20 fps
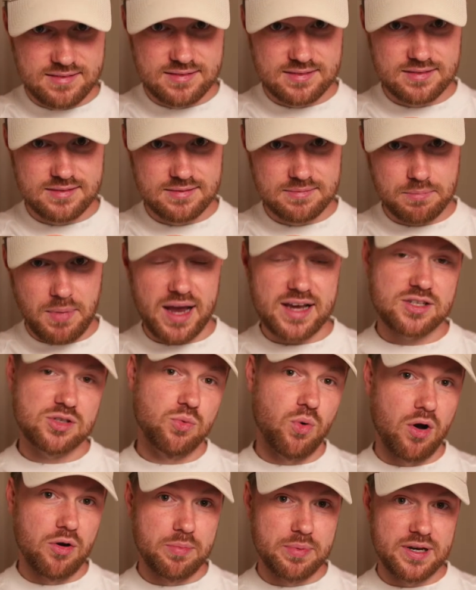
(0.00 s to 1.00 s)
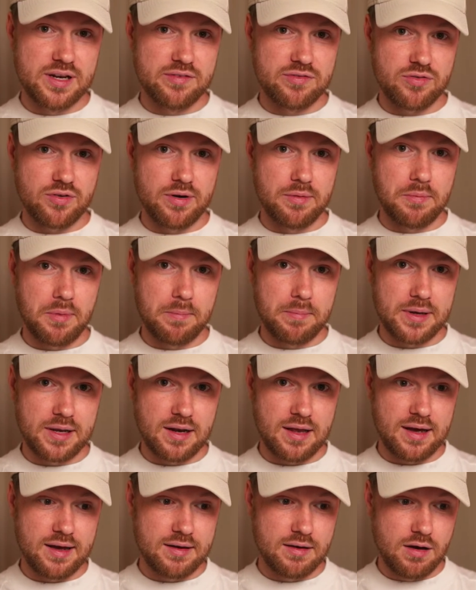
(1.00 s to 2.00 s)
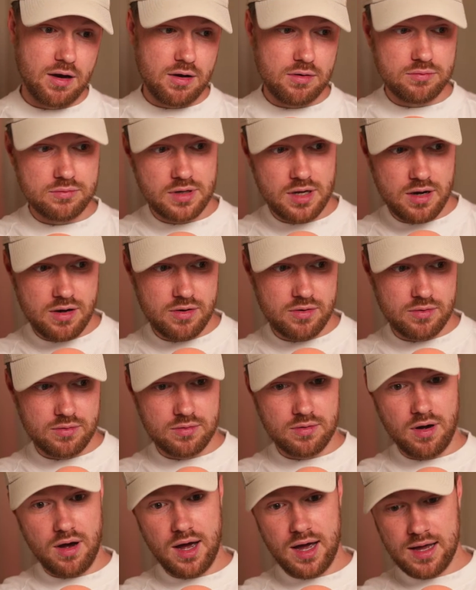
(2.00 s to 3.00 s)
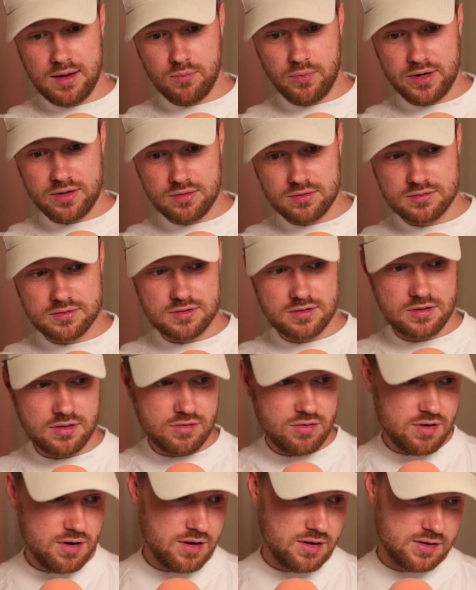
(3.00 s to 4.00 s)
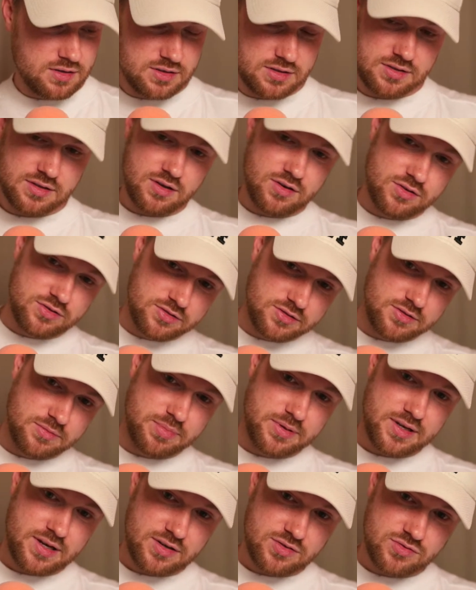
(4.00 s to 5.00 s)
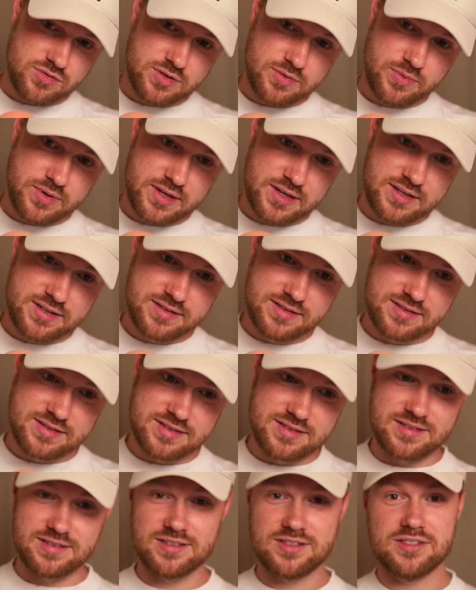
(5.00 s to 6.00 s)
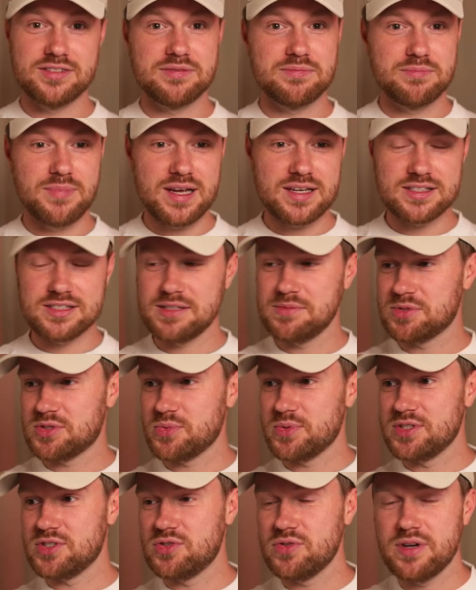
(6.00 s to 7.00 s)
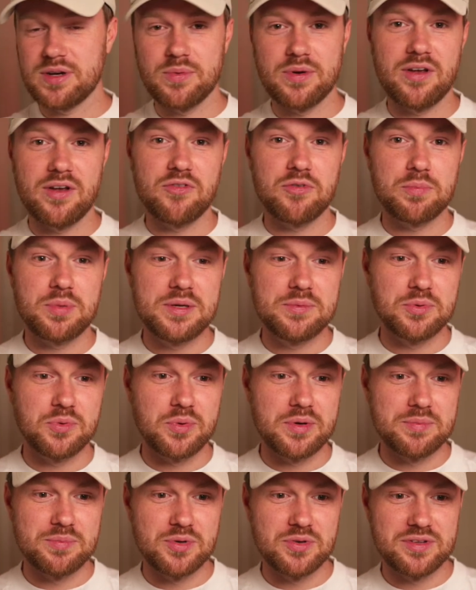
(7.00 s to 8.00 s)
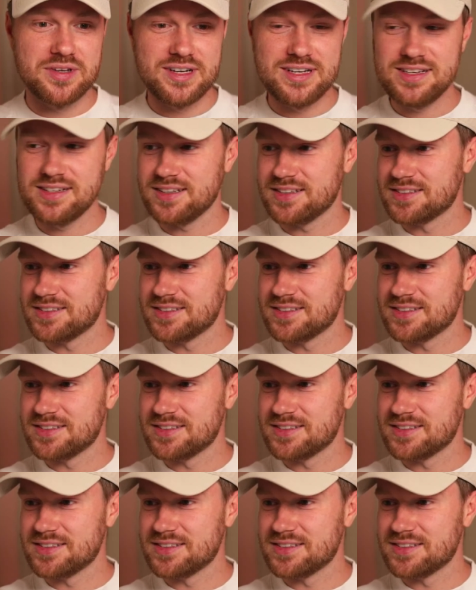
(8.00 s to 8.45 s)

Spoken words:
Max will open it for him and be like, "Oh no, I went onto the grass. Oscar Piastri wins." Because Max seems to enjoy it when other people win more than he does.